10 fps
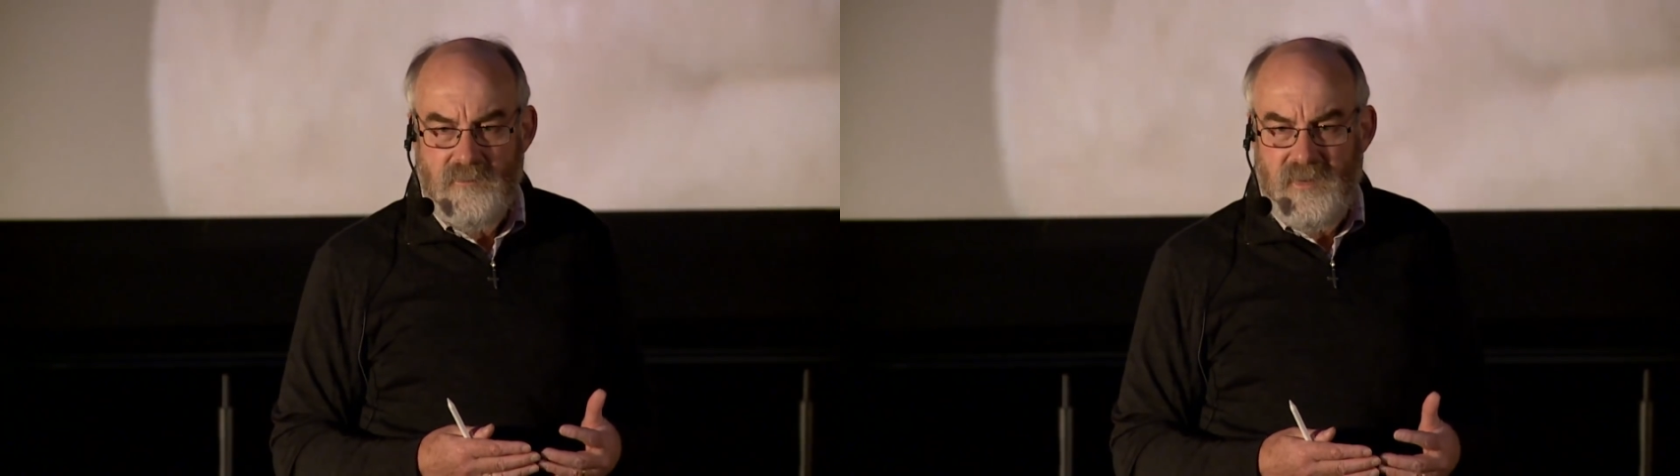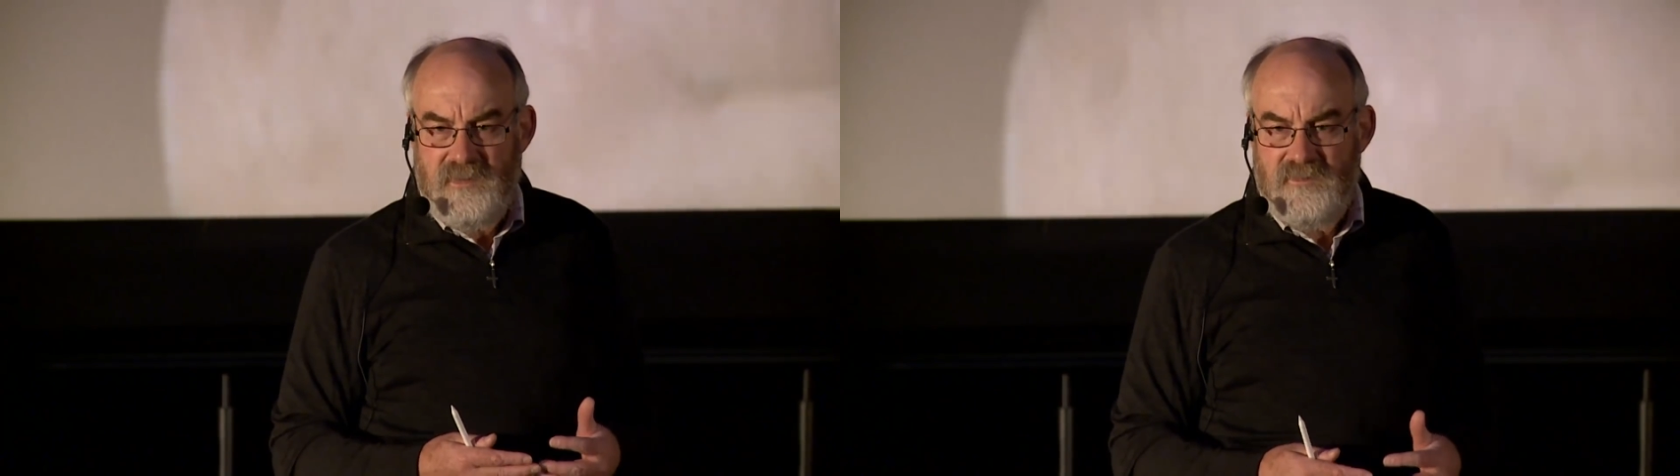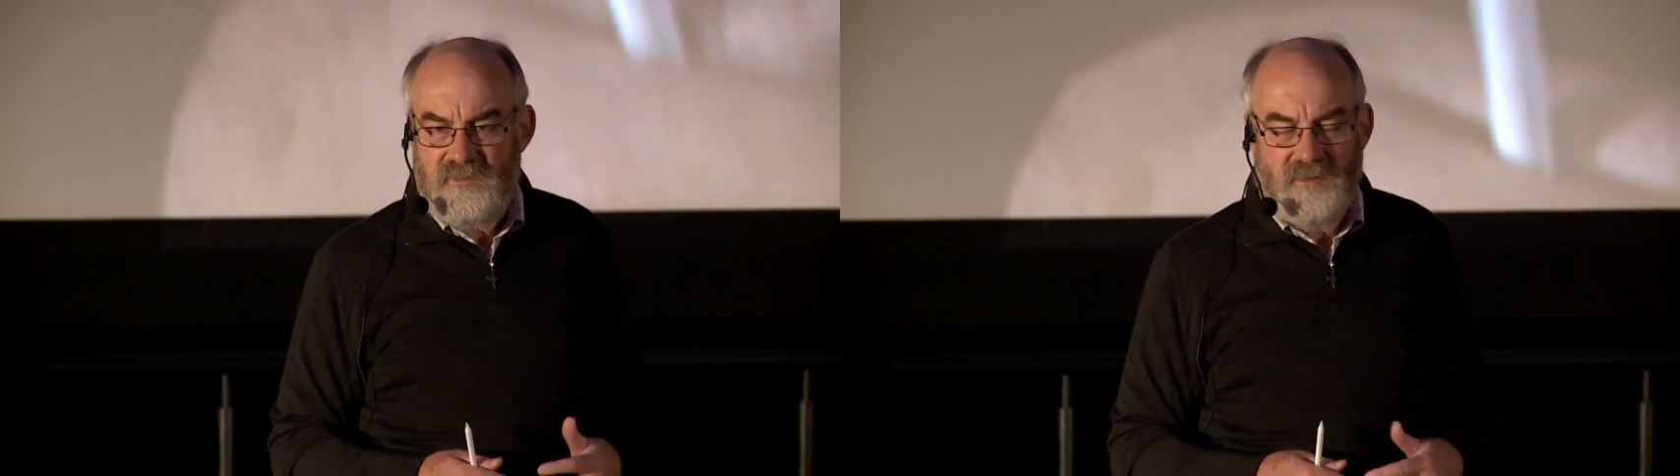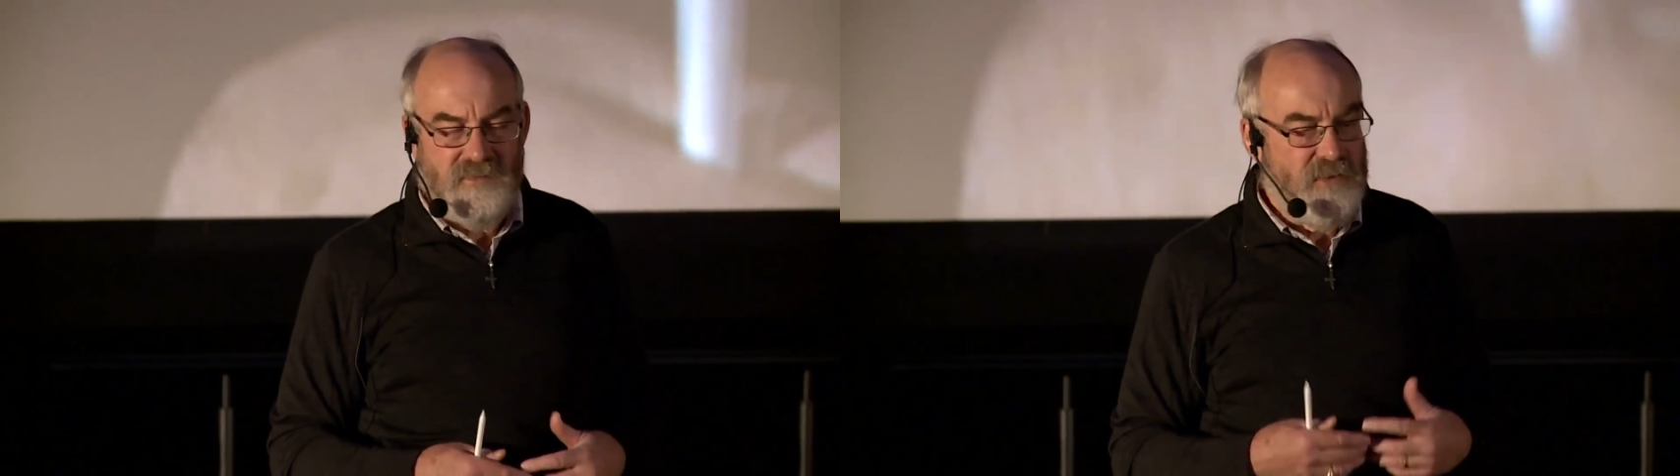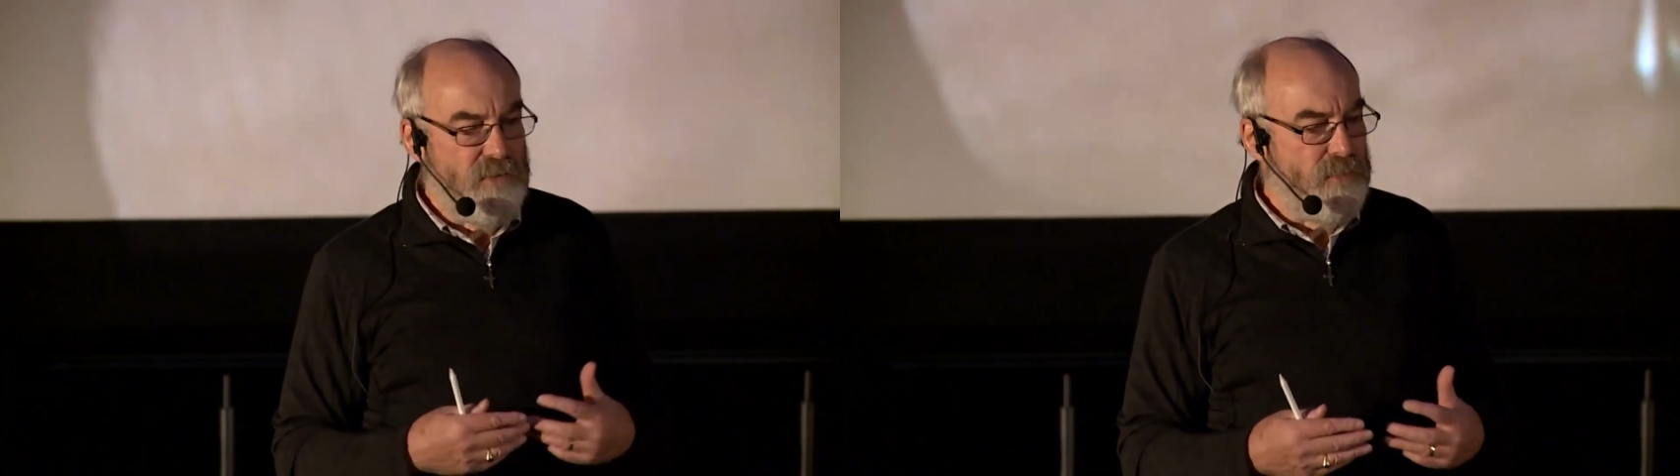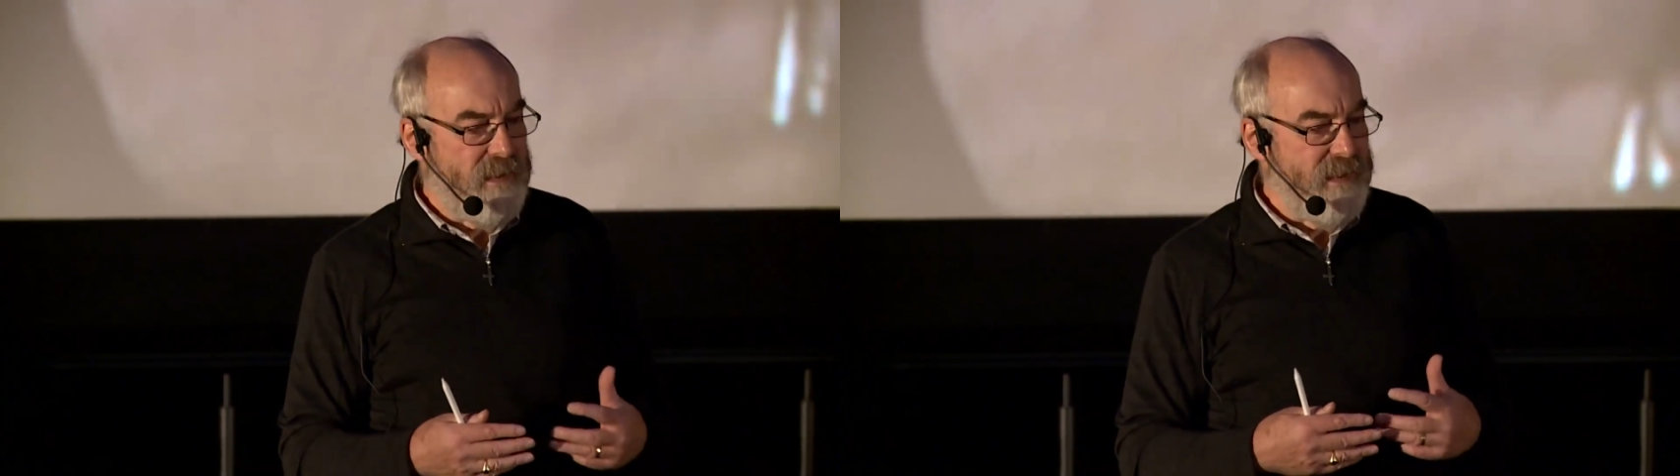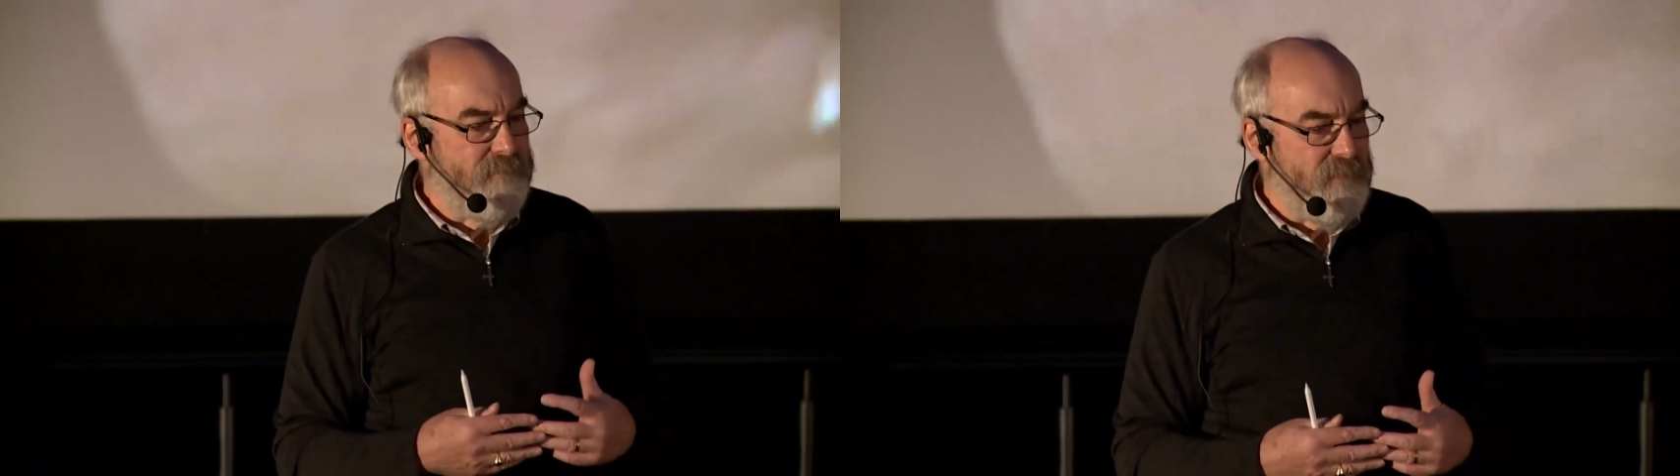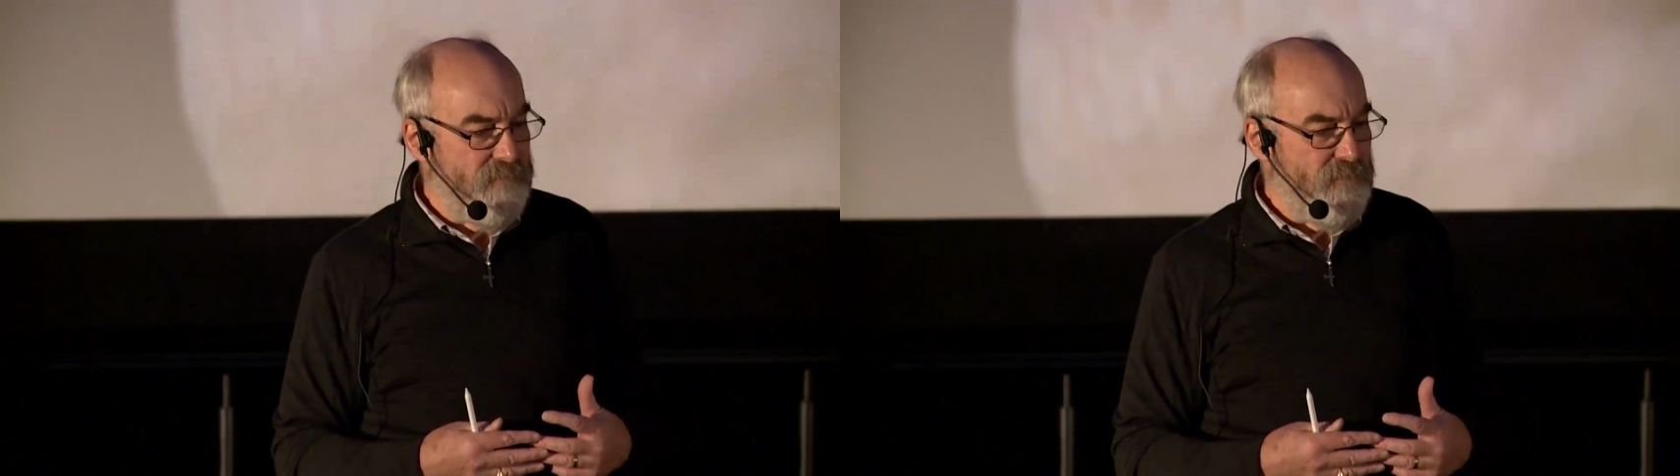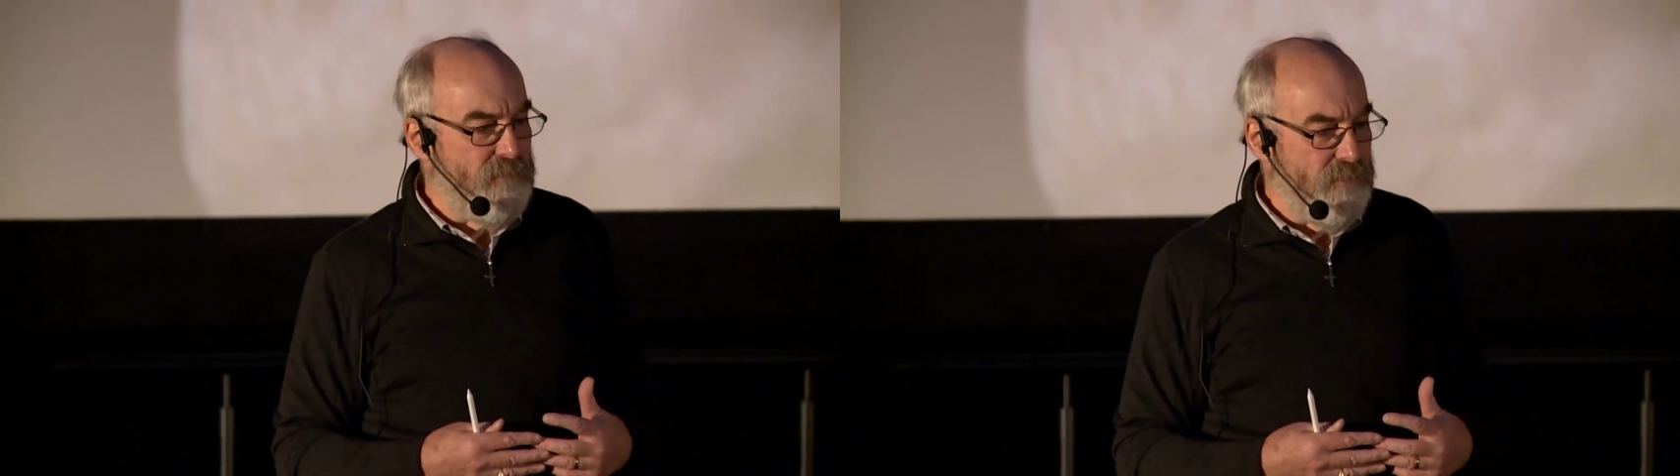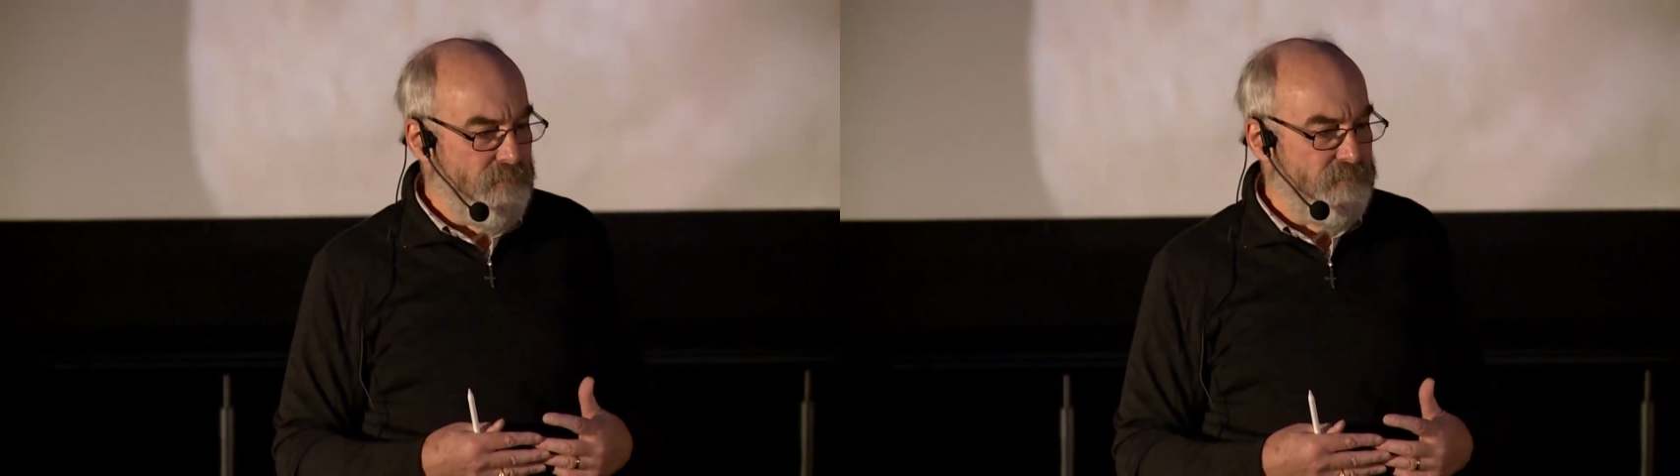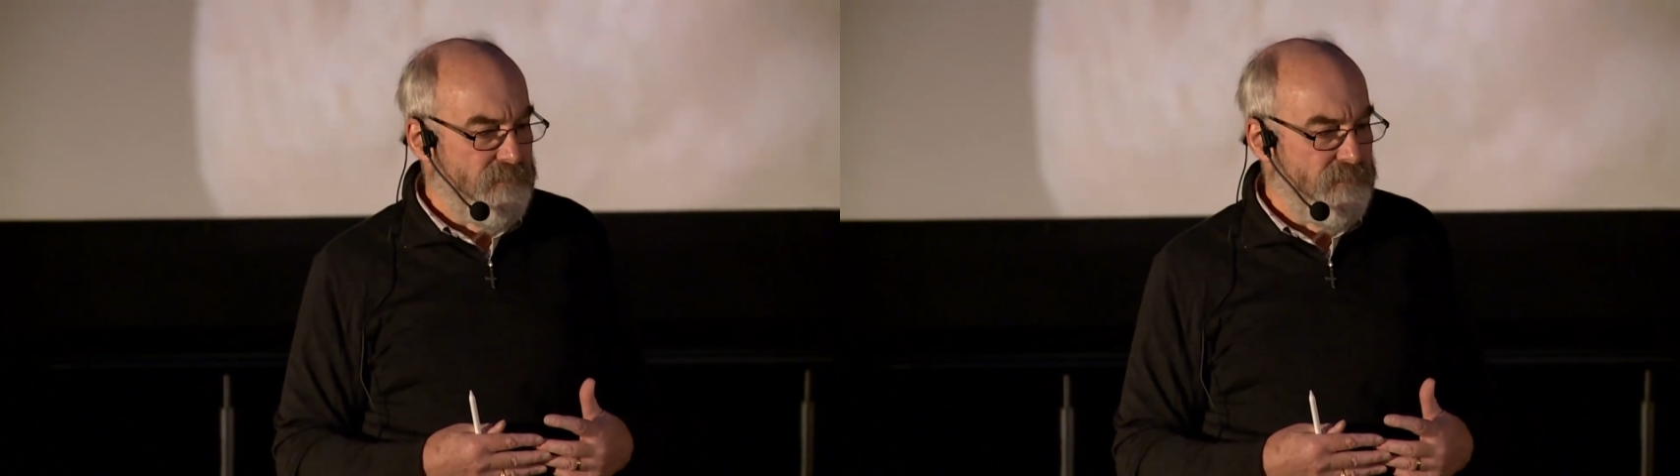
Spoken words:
based on who came before,